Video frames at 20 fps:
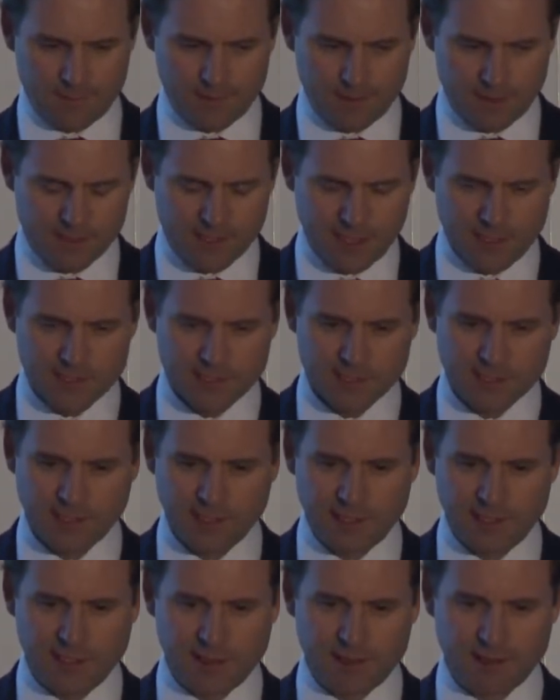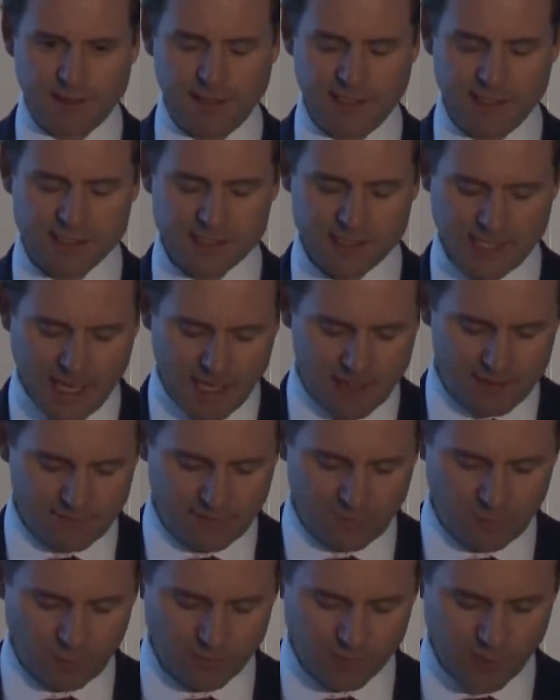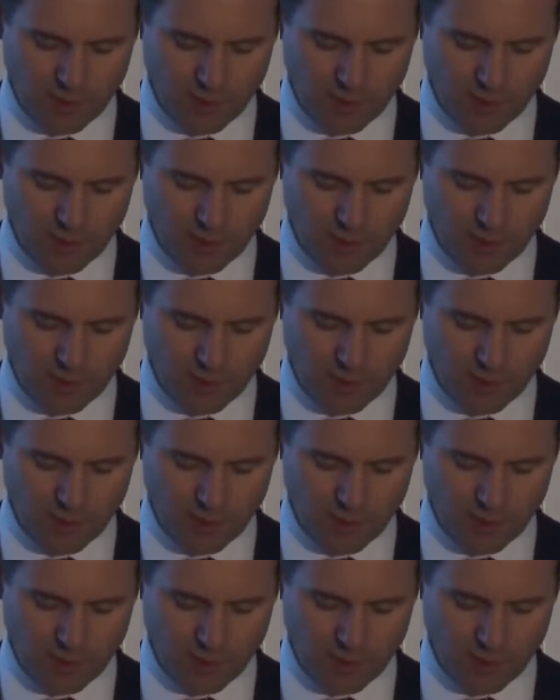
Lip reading: essentially in standard form